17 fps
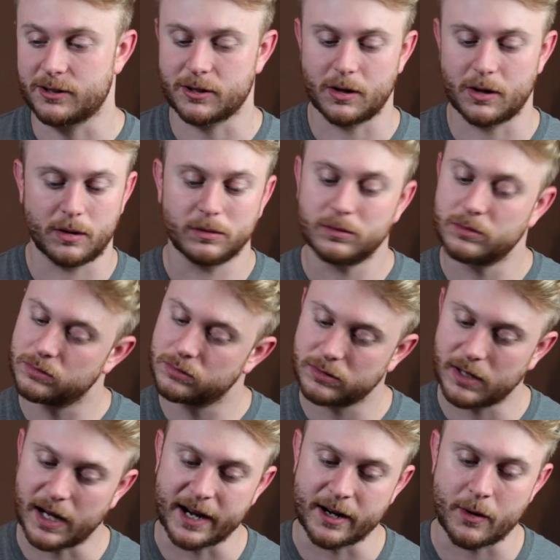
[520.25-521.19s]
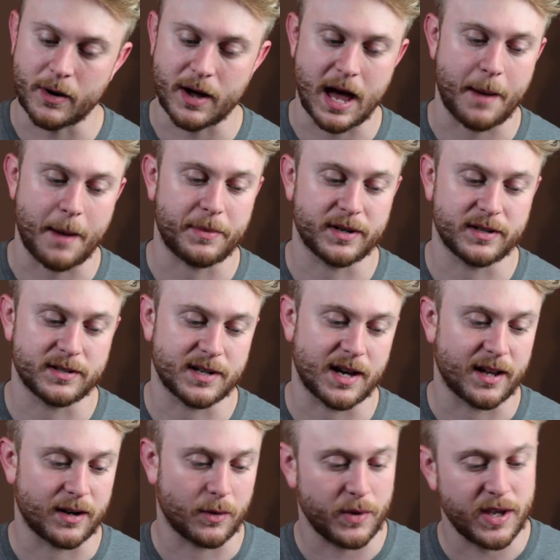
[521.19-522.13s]
So I know it happened
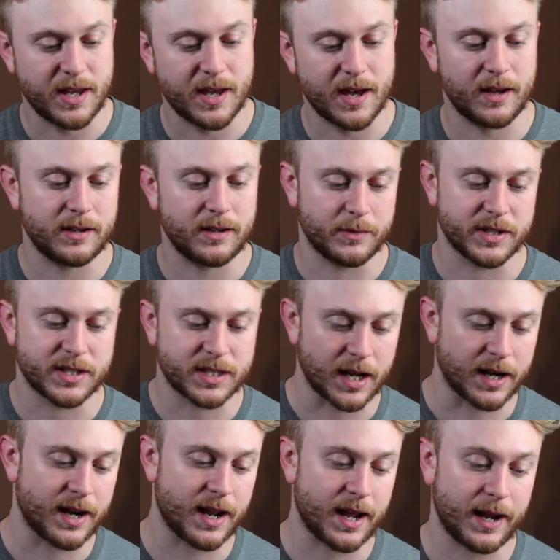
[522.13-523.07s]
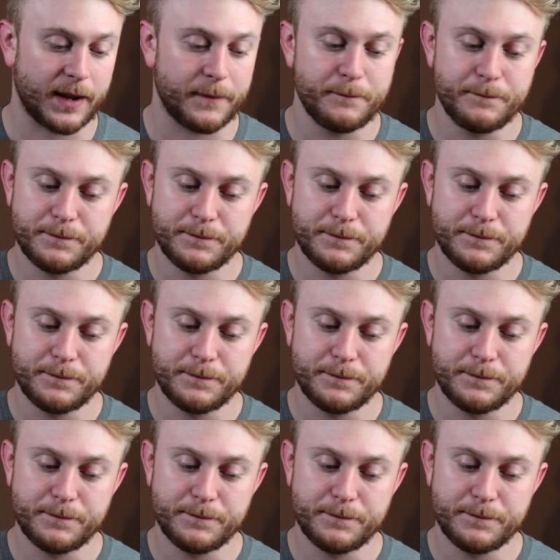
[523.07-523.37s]
on a weekend, it was Sunday,